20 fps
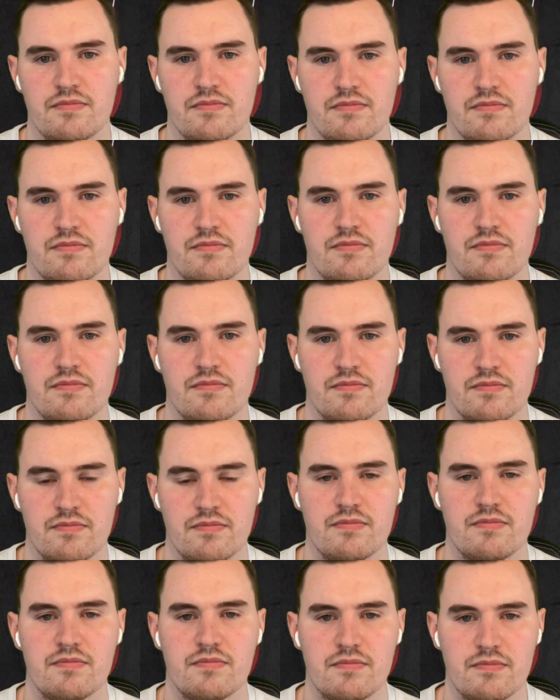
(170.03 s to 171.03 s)

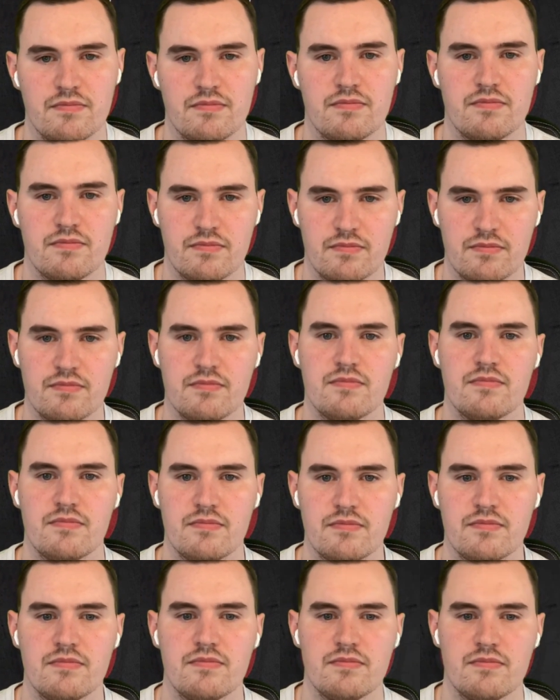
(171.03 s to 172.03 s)

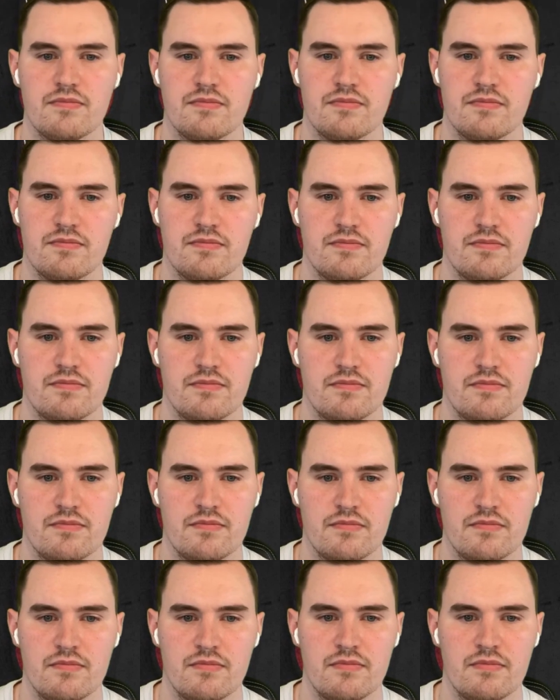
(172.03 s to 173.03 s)

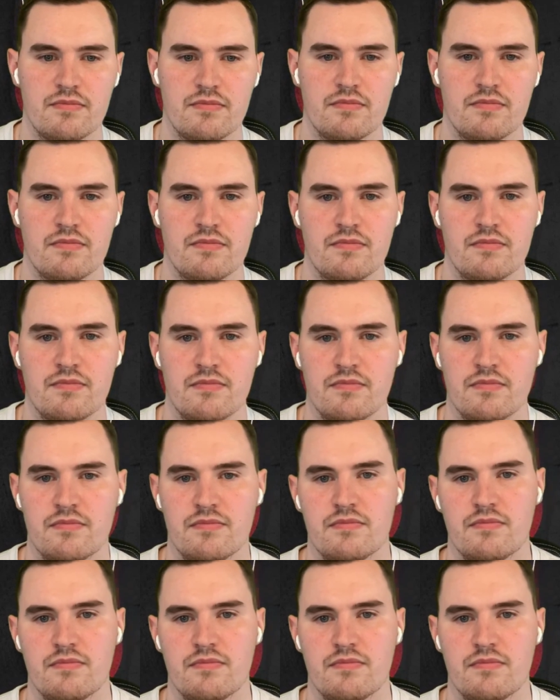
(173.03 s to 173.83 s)
The person shown says nothing.